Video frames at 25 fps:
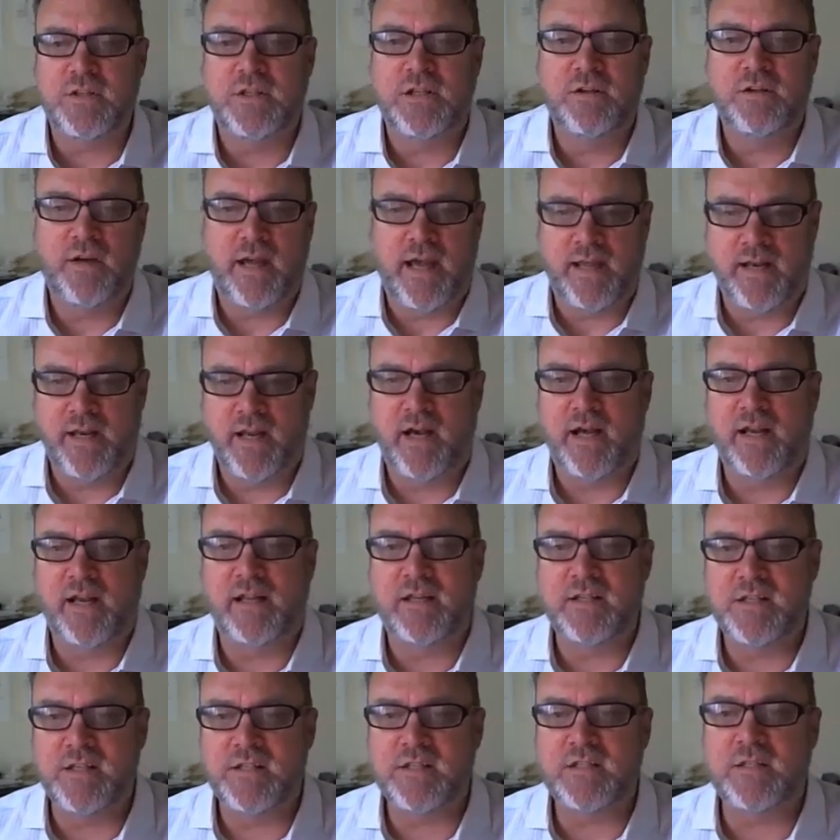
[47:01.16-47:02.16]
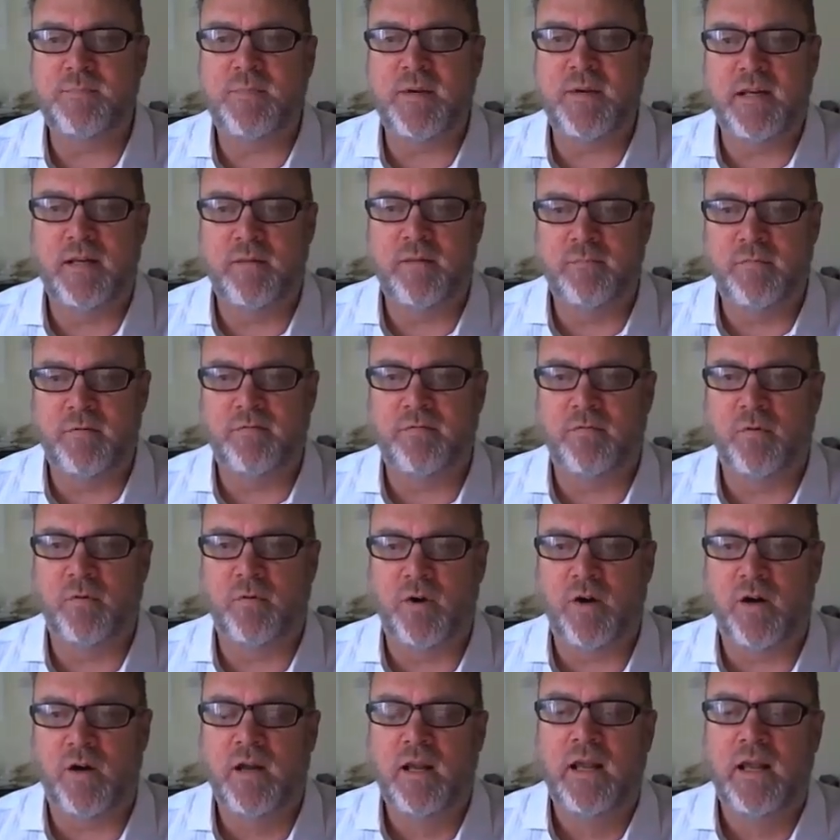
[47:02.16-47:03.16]
you had not anticipated
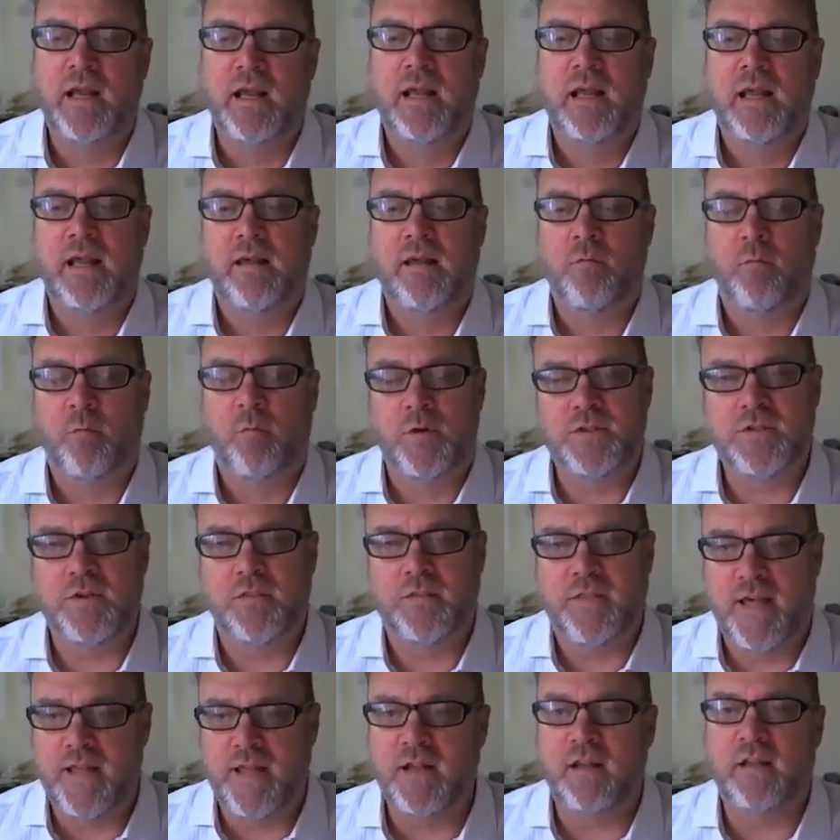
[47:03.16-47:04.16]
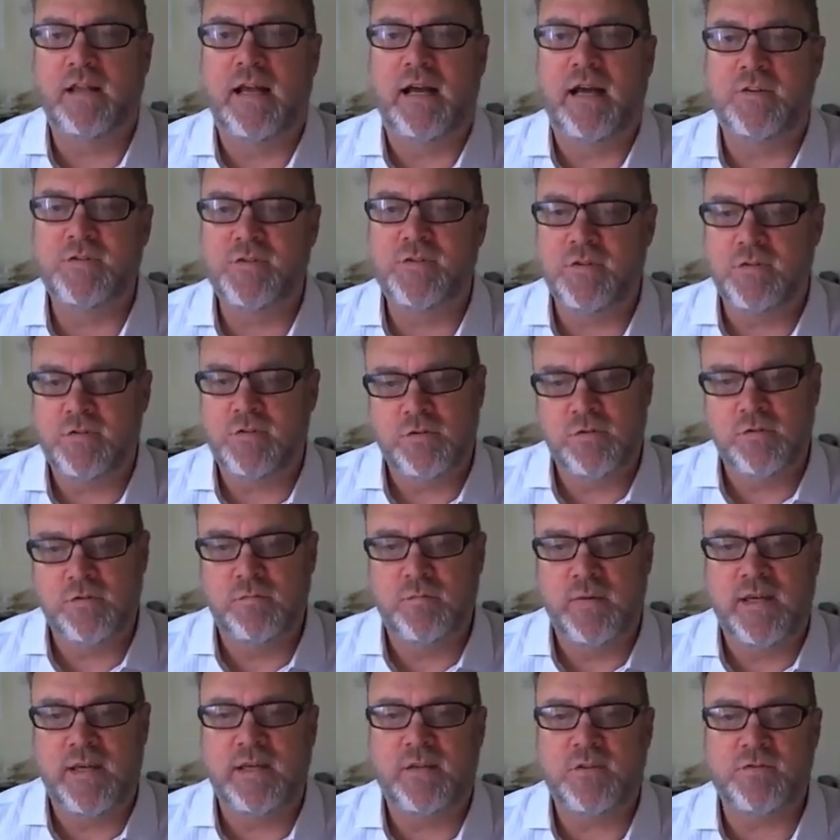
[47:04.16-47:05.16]
before, which then allows you to
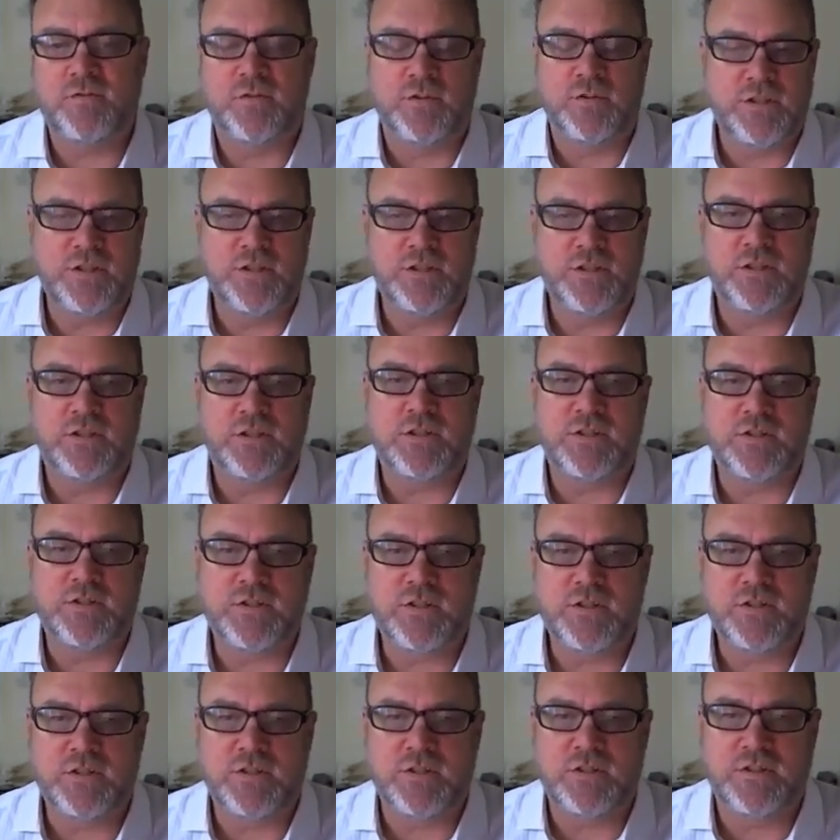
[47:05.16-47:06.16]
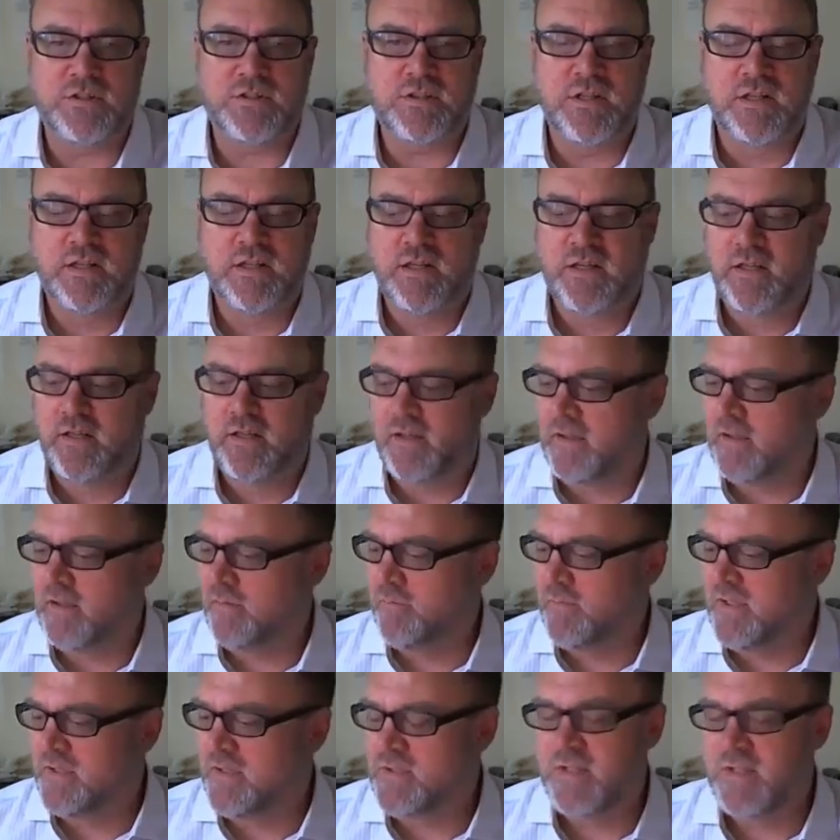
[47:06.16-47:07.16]
make strategic decisions.
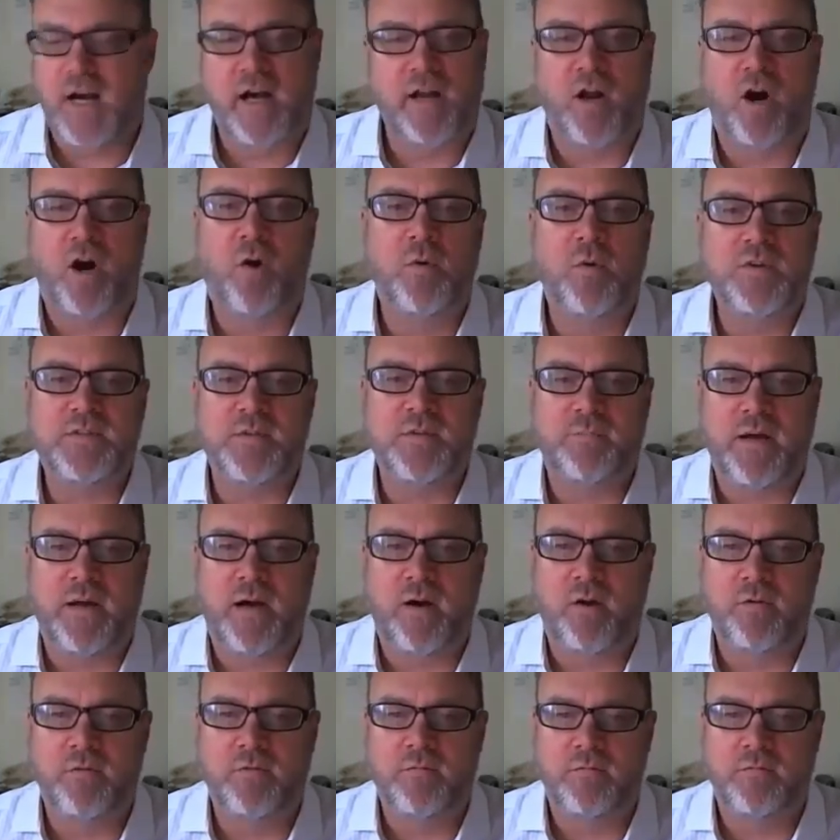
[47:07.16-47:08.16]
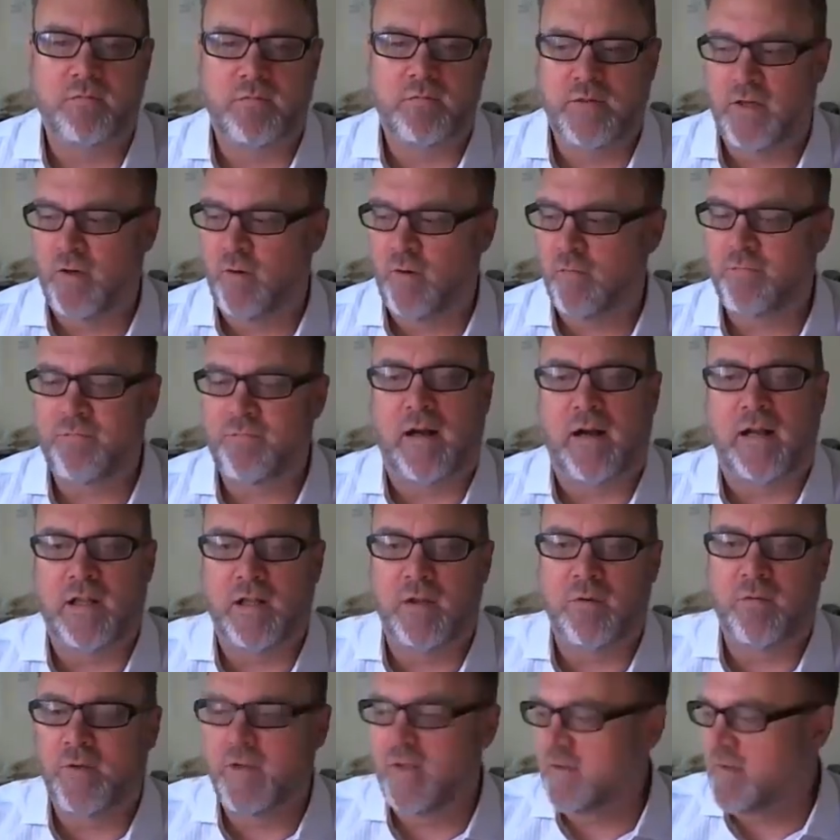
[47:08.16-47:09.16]
It's not always about,
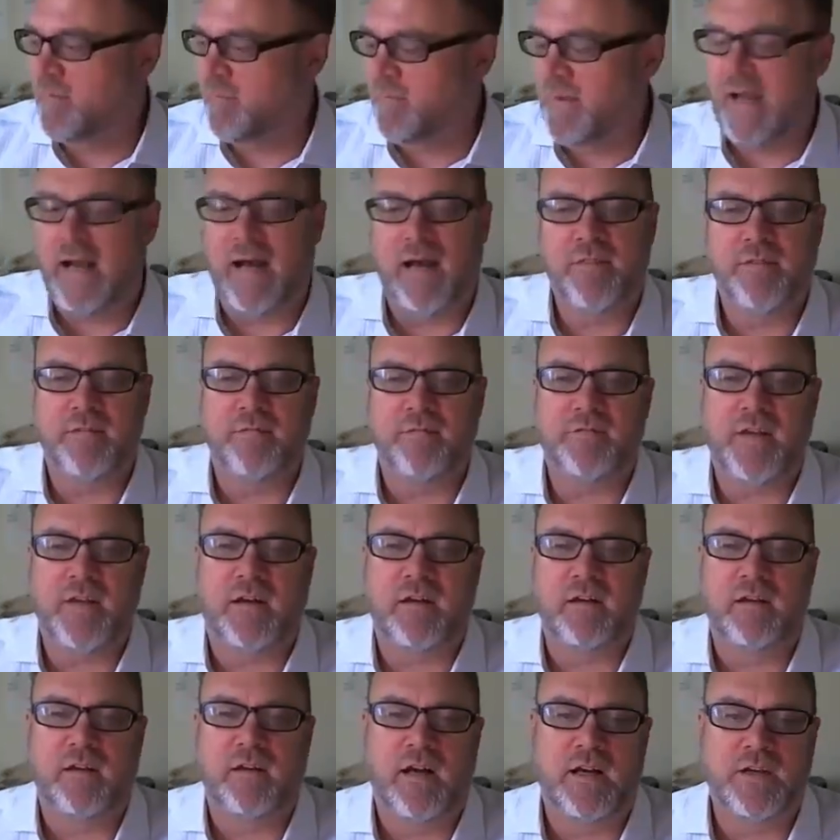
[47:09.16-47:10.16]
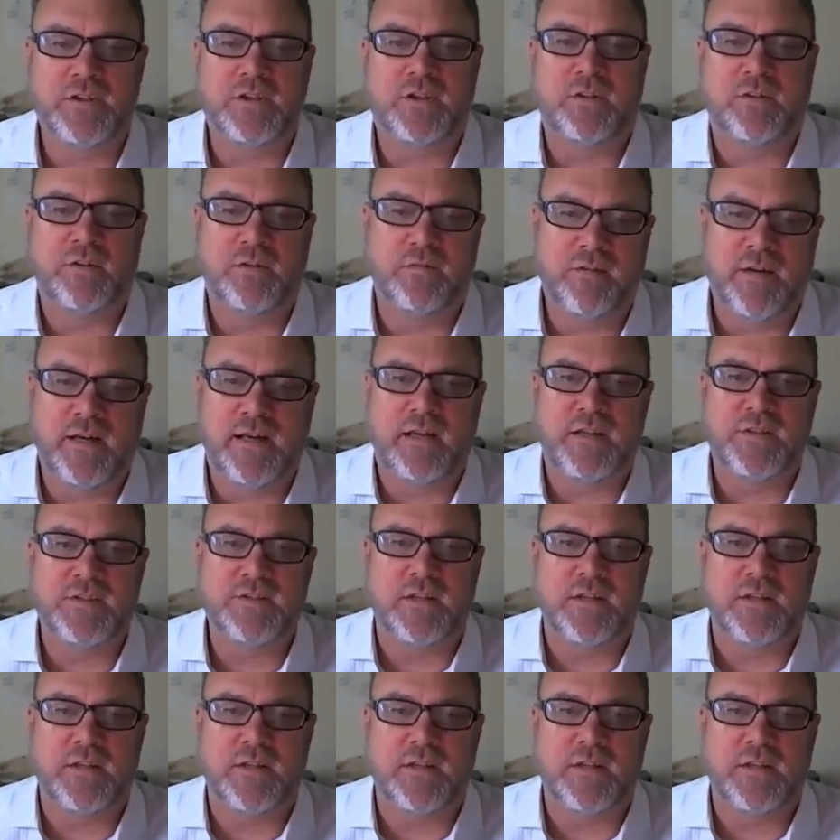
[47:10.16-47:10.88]
following the path of technological advance.